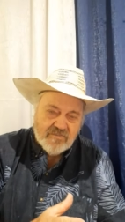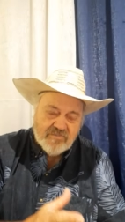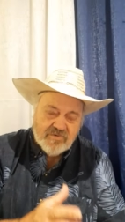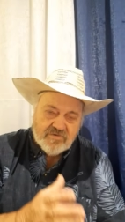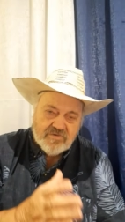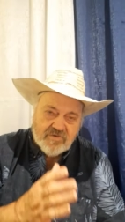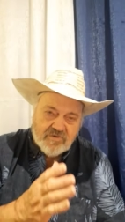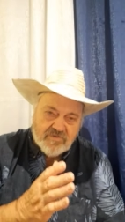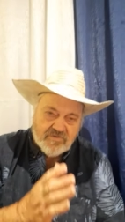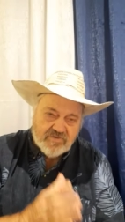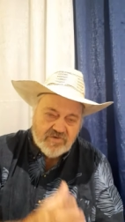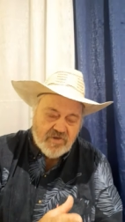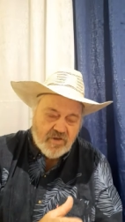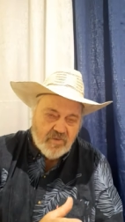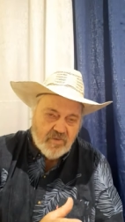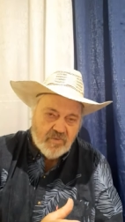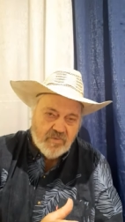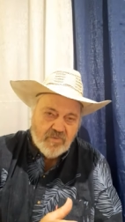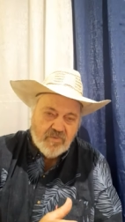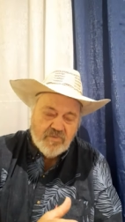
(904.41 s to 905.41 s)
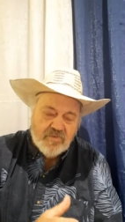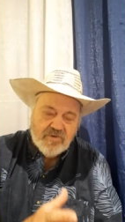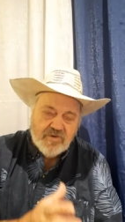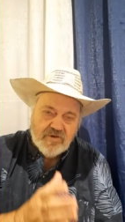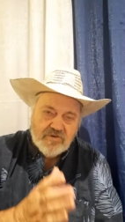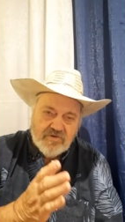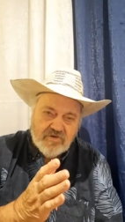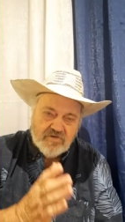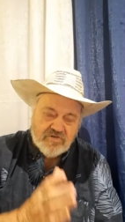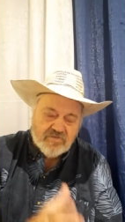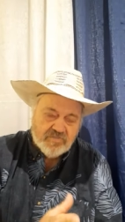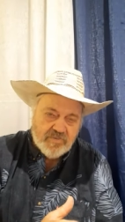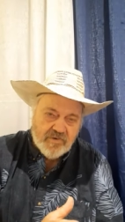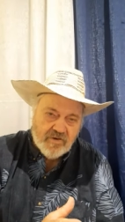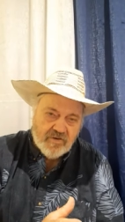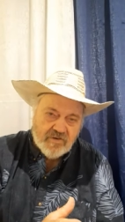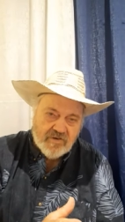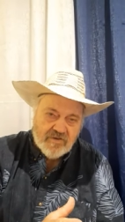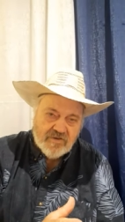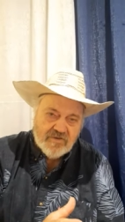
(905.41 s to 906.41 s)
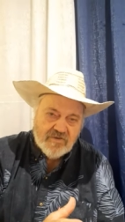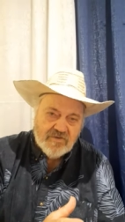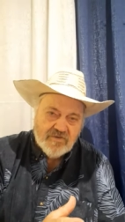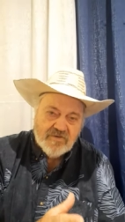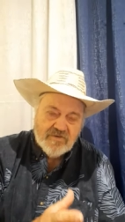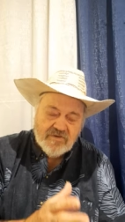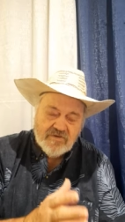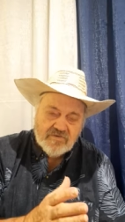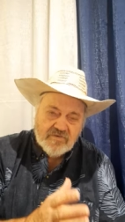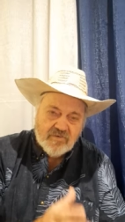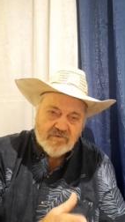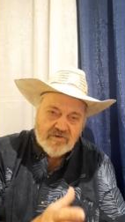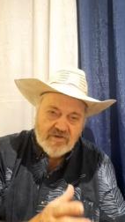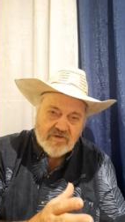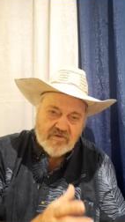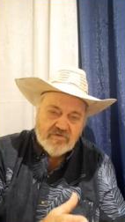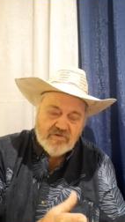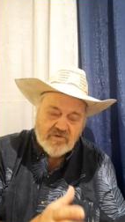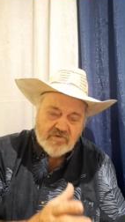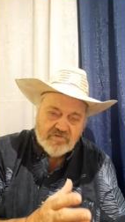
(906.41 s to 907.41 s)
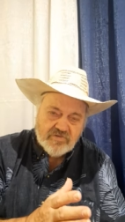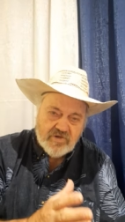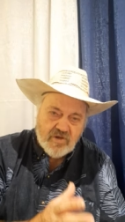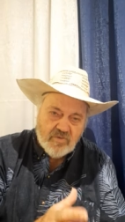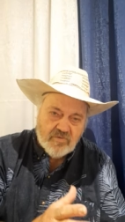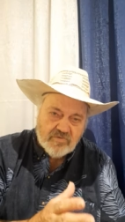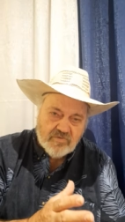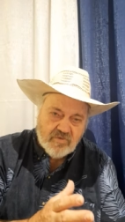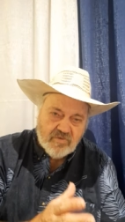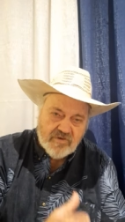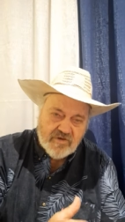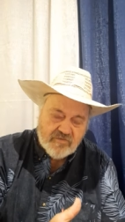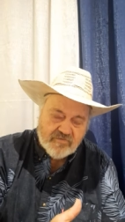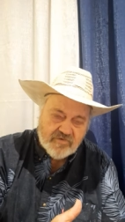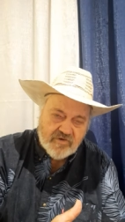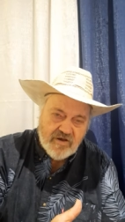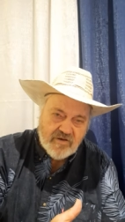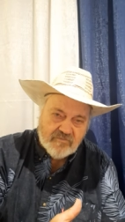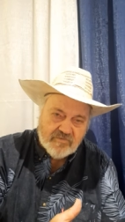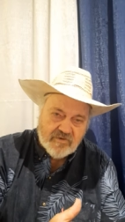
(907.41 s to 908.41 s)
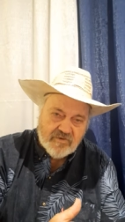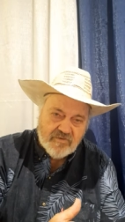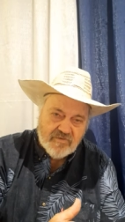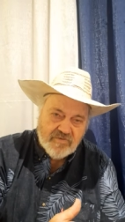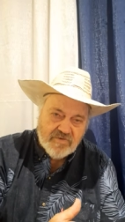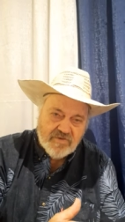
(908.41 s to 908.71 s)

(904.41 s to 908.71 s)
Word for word: But your soul and your spirit is going to live, your is going to live forever.